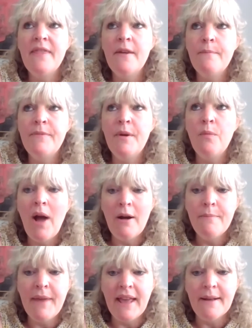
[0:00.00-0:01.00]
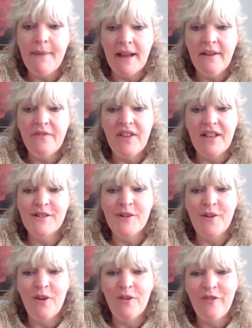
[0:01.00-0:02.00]
the well-being benefits
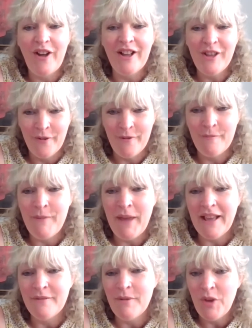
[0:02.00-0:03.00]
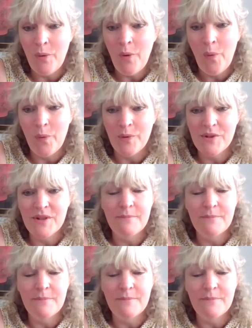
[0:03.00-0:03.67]
of your being with your horse,